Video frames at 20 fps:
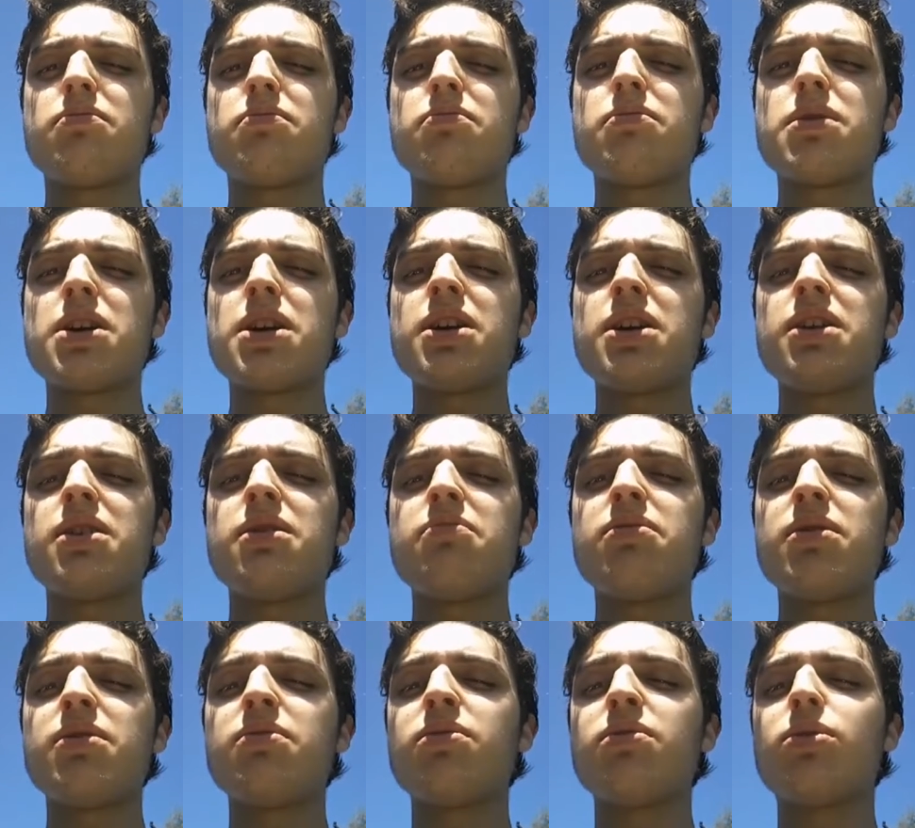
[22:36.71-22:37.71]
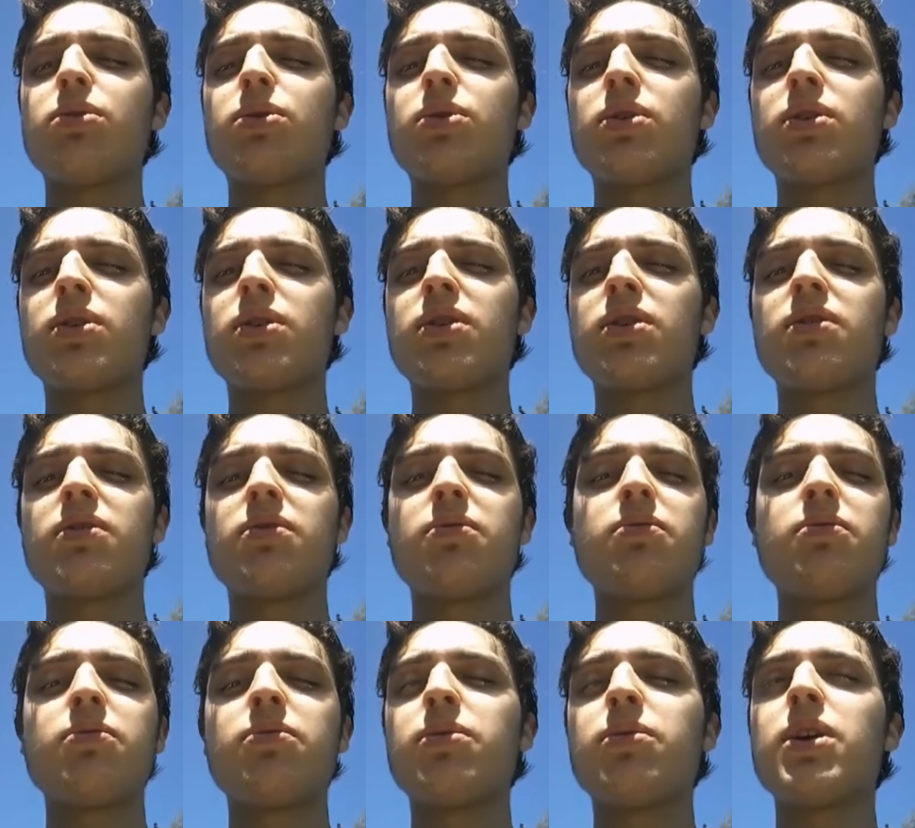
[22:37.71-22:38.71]
made before
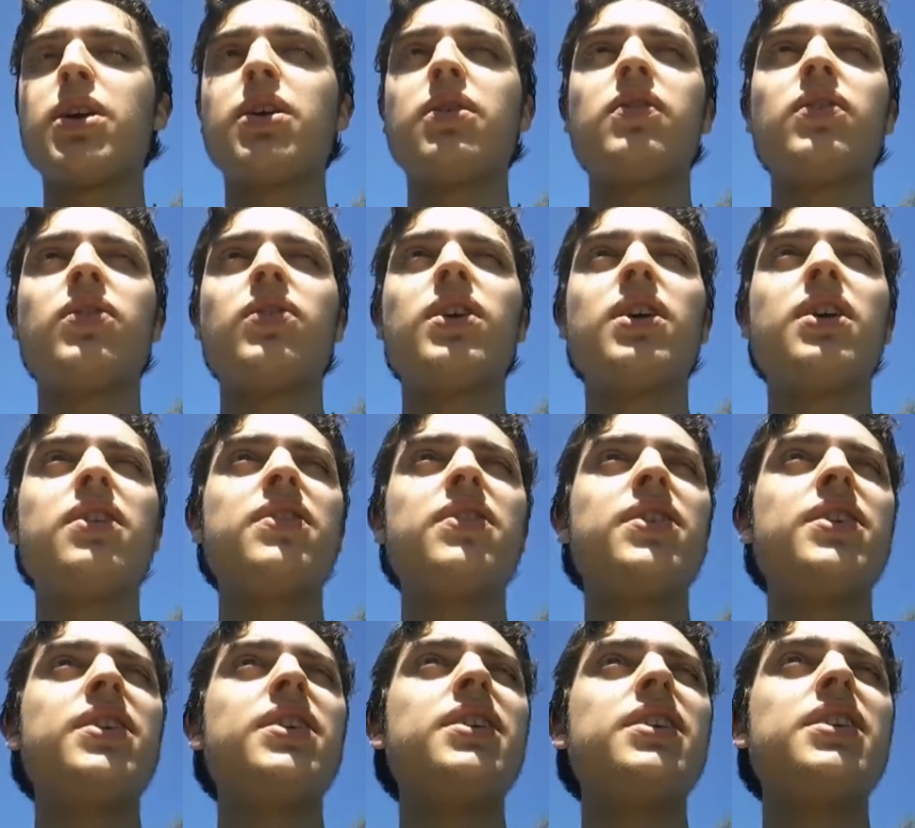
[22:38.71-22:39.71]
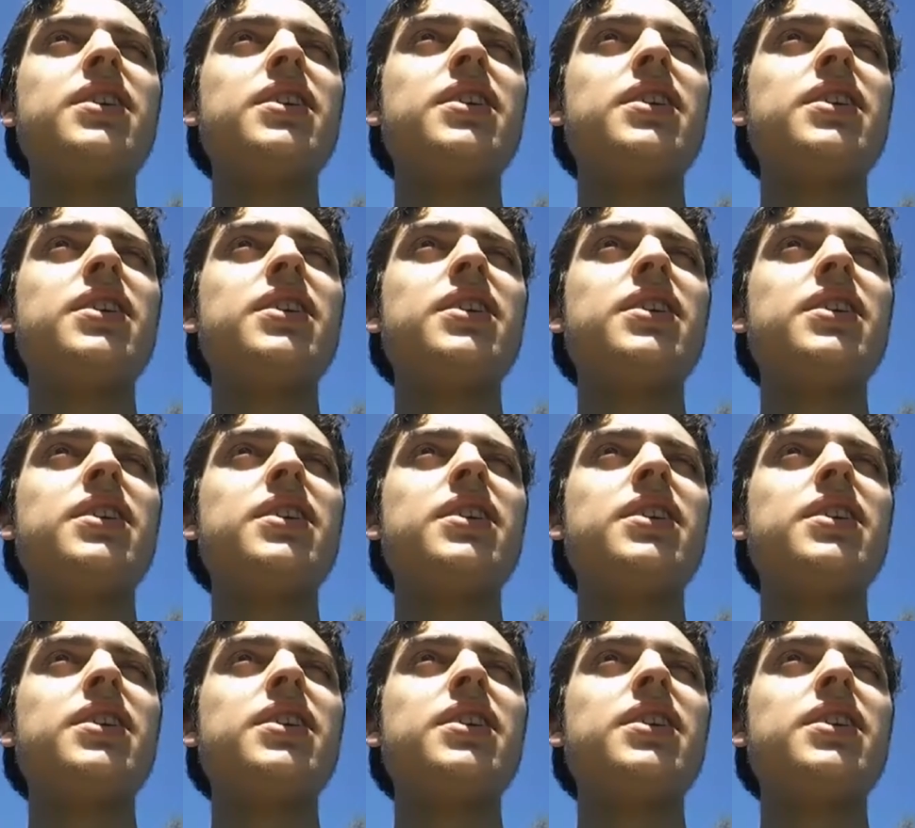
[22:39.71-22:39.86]
whatever,